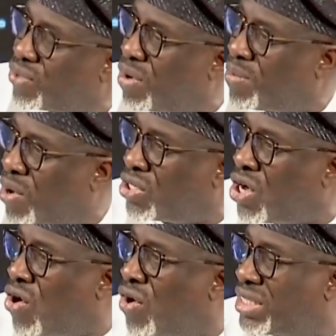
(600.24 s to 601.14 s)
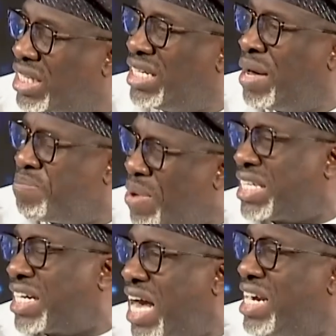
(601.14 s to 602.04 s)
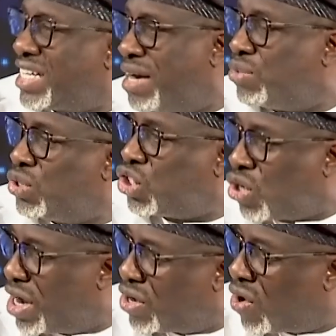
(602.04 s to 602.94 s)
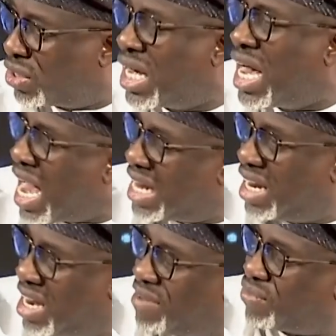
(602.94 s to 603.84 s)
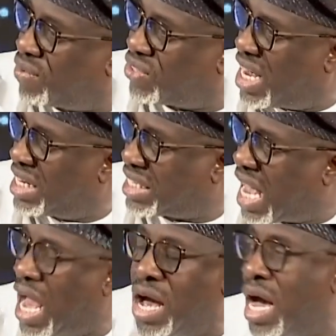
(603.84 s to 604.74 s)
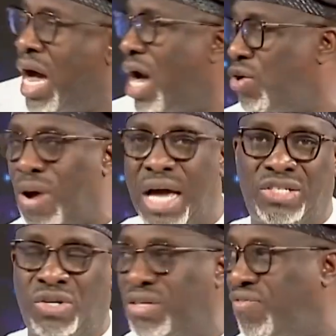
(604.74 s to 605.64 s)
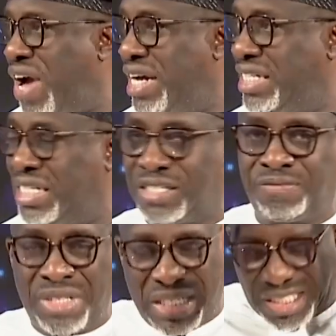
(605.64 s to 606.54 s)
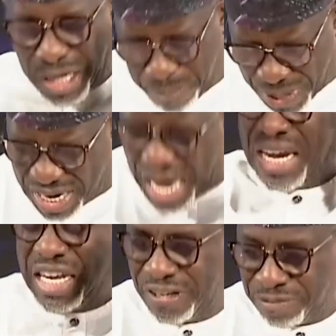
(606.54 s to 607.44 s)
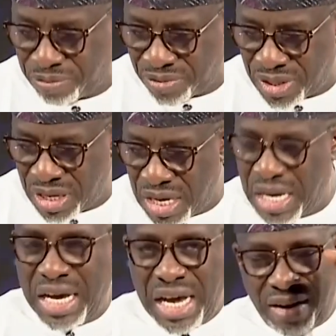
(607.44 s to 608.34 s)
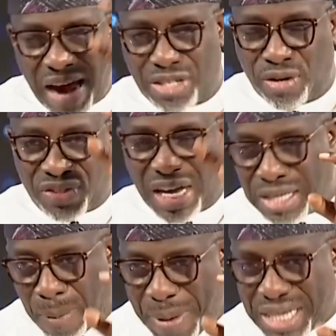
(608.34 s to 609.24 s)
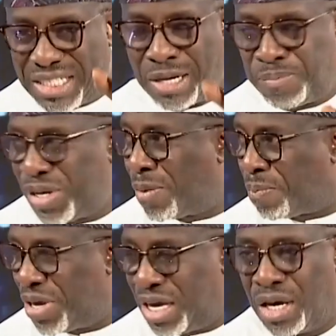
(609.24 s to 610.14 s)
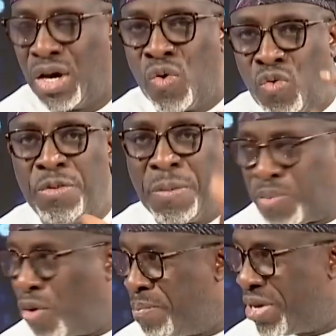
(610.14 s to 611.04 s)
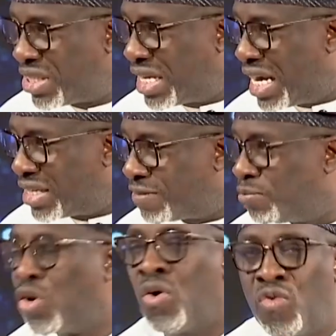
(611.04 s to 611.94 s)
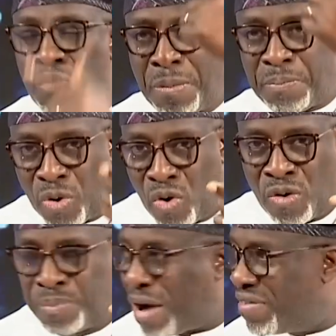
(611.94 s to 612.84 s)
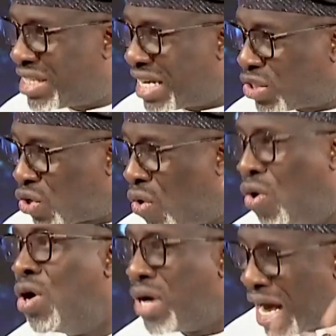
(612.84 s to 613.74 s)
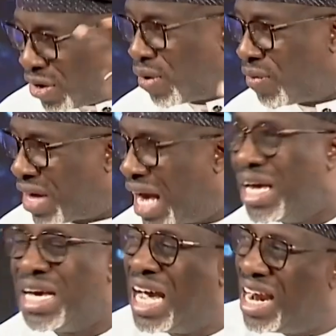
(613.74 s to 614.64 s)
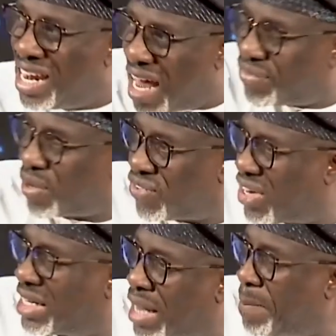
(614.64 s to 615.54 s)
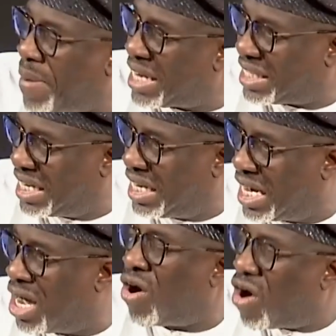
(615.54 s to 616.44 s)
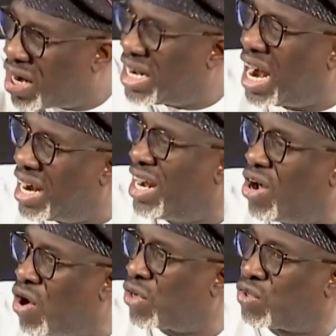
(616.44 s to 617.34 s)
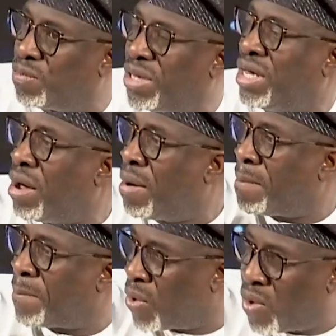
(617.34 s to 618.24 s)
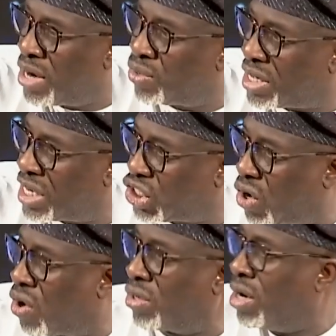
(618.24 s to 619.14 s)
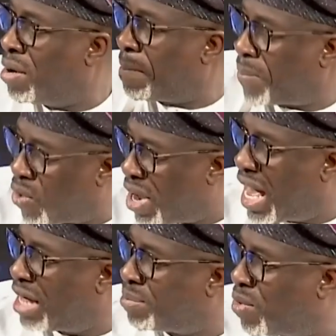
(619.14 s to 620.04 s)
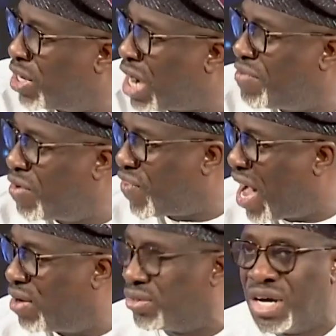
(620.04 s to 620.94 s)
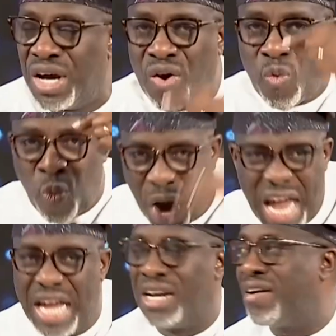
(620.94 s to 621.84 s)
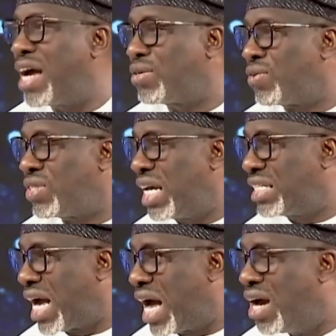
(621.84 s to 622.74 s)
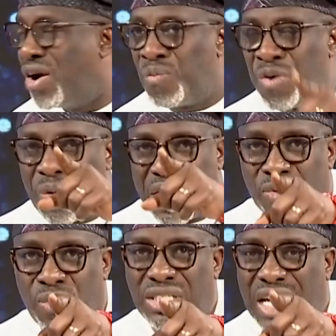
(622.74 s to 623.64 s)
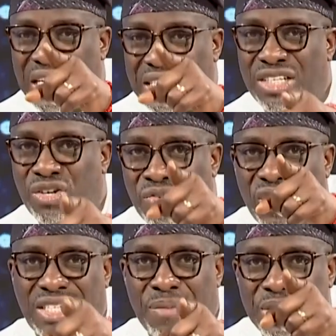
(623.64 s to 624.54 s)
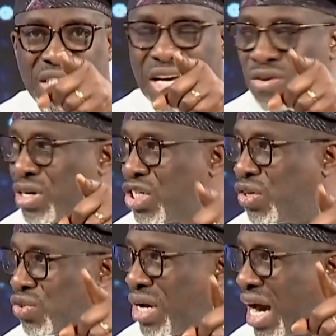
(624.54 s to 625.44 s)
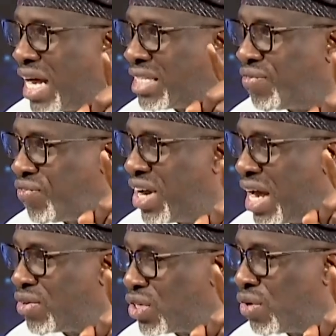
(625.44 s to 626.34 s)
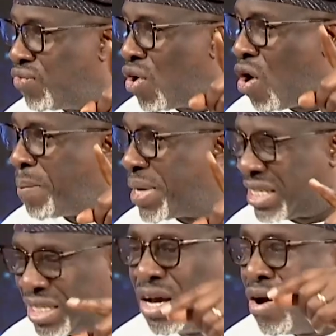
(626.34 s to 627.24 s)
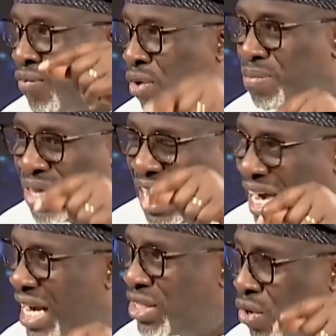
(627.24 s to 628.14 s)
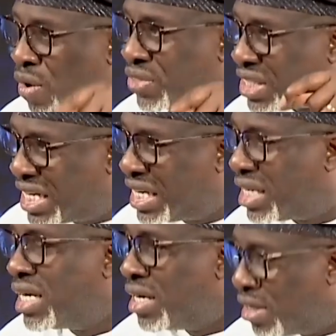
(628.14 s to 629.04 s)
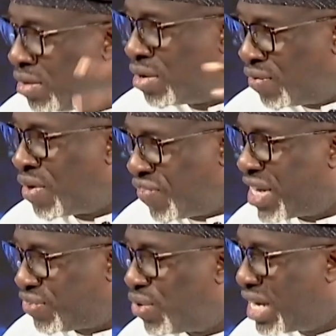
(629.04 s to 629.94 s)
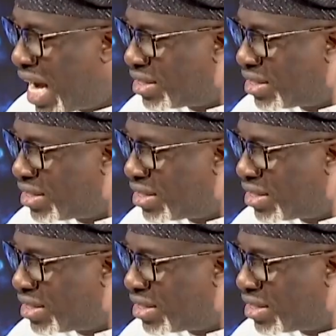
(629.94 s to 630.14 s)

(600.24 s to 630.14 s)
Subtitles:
much until they practically came to join us at the left of center. How do I justify this? Typically, a right of center party, the PDP, will be pro-business, will be pro-private sector, and all of that. A left of center party ordinarily ought to be pro-education, pro-health. But what have you found? We, the right of center, we were the ones that did universal basic education to guarantee free education for all persons from the age of 6 the first few years,